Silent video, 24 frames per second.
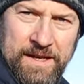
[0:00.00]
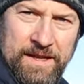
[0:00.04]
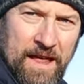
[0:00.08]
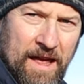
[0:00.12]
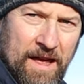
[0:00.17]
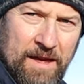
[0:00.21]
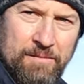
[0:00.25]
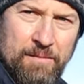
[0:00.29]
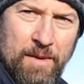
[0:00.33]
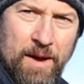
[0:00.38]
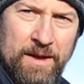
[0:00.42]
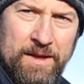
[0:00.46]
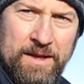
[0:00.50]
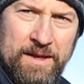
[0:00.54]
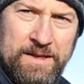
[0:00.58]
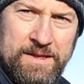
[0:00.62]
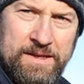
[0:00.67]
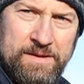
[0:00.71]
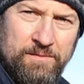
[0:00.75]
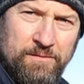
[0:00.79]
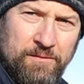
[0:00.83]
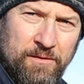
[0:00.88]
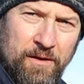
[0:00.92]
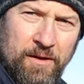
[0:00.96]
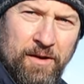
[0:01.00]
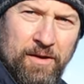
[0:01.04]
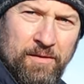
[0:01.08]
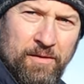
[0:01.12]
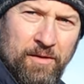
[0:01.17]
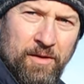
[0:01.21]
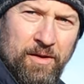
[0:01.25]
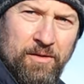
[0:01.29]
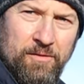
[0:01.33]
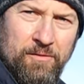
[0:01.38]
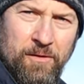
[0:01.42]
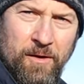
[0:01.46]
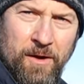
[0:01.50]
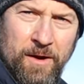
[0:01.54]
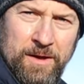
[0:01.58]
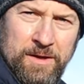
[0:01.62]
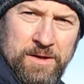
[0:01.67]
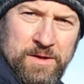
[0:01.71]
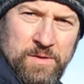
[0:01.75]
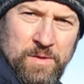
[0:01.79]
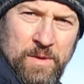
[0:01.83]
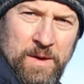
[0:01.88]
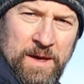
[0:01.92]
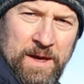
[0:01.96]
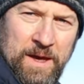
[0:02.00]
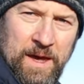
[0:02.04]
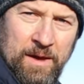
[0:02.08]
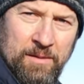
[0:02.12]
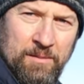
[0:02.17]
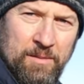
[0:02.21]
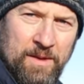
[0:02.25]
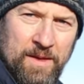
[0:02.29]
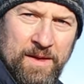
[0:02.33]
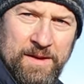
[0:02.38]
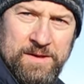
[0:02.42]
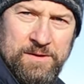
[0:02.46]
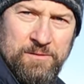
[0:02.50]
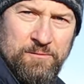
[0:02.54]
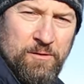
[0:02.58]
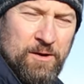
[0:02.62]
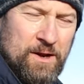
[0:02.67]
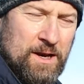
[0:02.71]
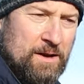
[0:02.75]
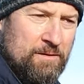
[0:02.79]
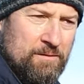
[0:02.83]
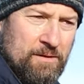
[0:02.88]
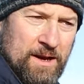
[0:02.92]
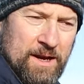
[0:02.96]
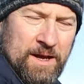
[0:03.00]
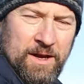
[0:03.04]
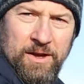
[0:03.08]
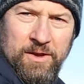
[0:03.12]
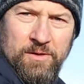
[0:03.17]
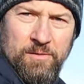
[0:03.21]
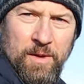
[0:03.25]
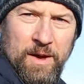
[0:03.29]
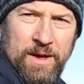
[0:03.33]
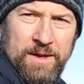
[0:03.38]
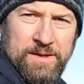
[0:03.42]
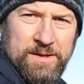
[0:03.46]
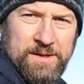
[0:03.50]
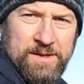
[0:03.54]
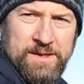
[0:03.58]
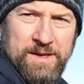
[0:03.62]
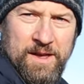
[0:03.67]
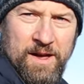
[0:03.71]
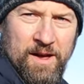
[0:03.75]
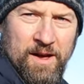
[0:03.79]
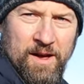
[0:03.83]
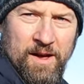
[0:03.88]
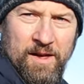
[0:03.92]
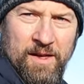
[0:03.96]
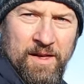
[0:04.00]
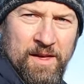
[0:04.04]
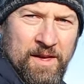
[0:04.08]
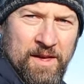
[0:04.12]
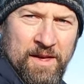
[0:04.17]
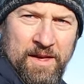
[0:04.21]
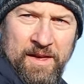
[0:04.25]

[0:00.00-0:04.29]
Now you might need some very, very fine tweaking, but that's a really, really good way to start.